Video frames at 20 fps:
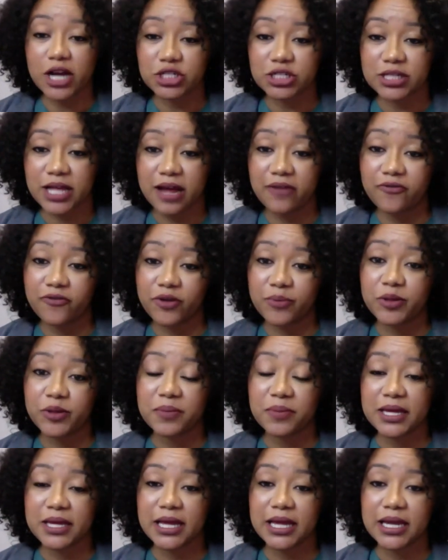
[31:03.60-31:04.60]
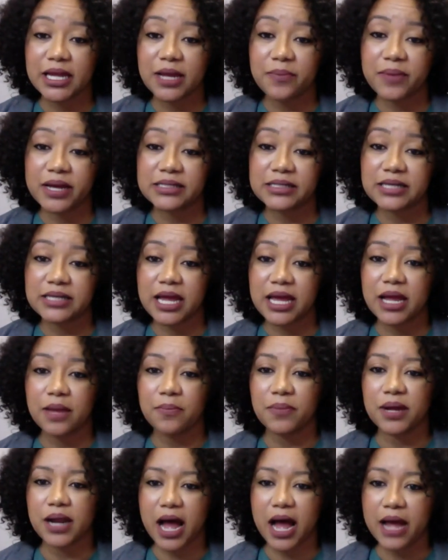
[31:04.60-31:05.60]
that from the beginning by saying,
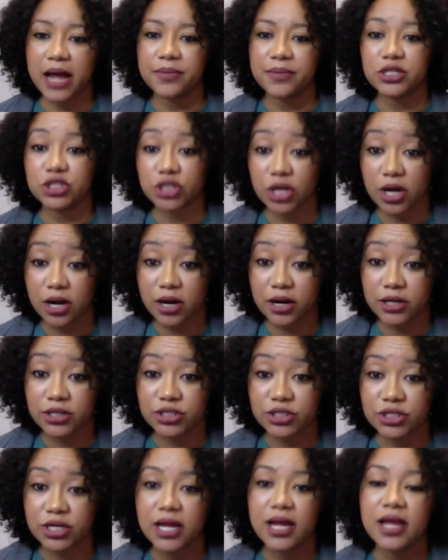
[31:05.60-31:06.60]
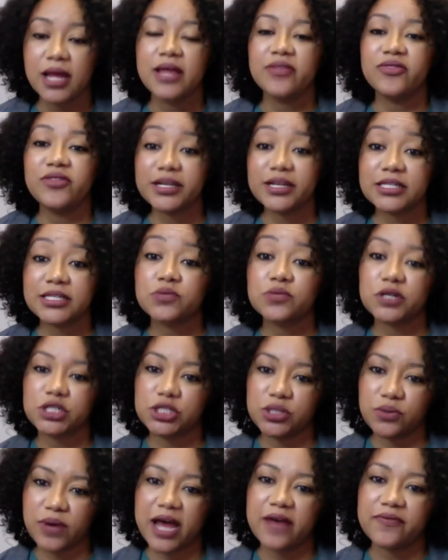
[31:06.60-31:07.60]
but I'm in charge, this is what
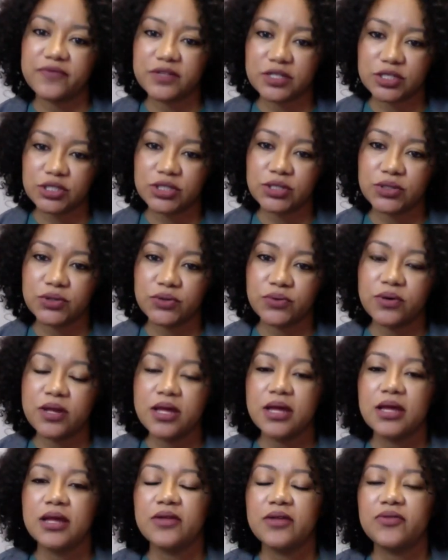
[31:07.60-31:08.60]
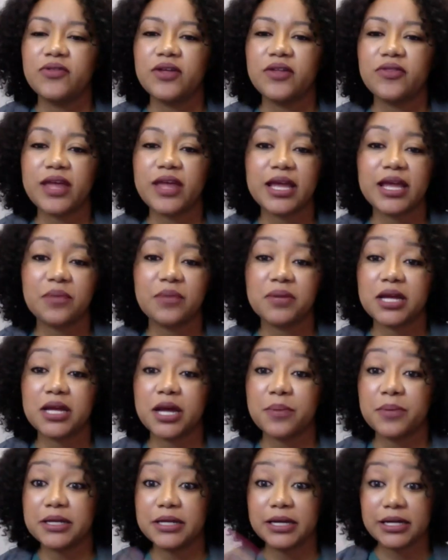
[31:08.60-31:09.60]
you have to do, then they can become
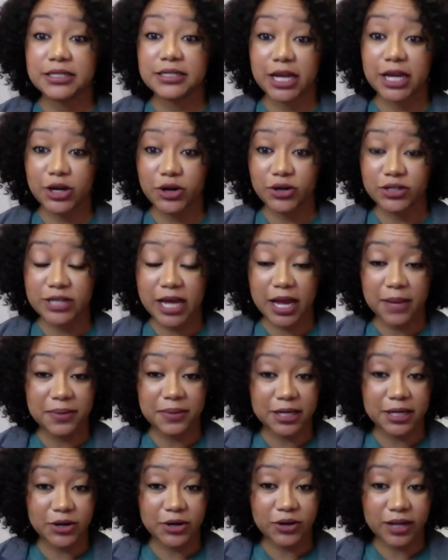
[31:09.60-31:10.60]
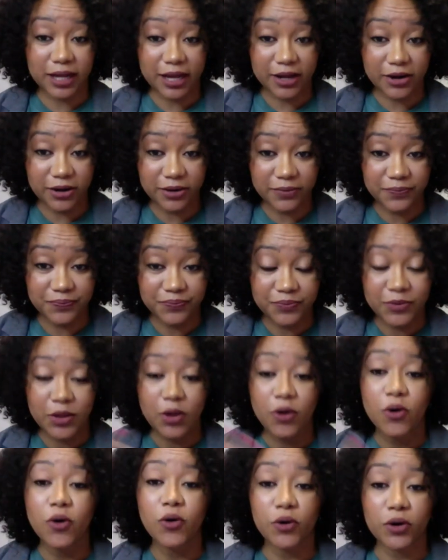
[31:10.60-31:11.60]
a dictator type leader later,
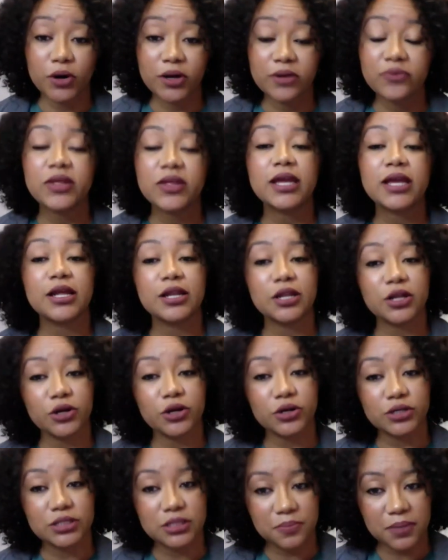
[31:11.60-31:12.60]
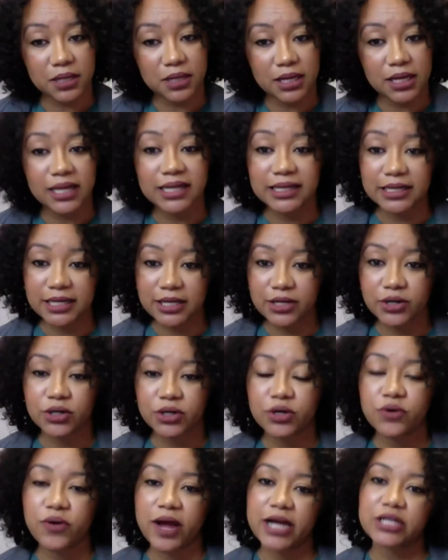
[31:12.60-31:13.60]
or they can learn to be a leader
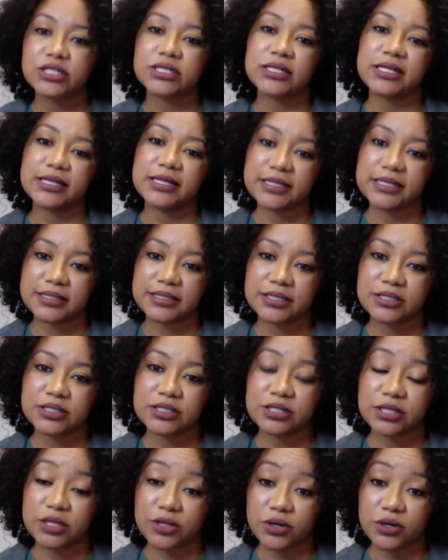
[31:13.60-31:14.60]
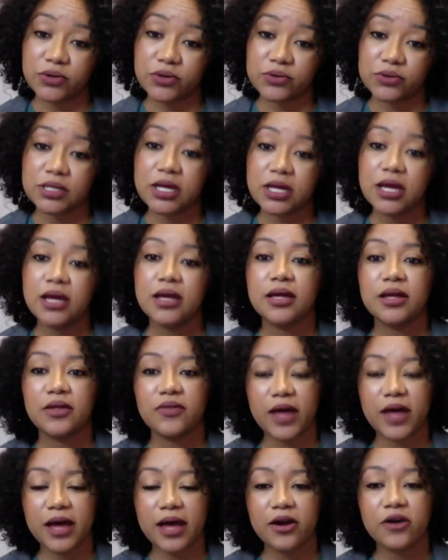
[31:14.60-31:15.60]
who actually listens to those
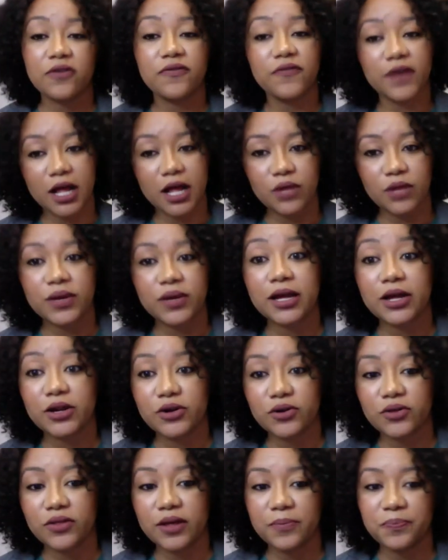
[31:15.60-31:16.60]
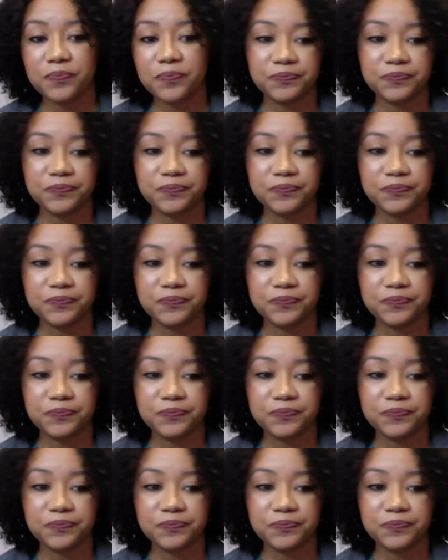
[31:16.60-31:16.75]
that are following under them.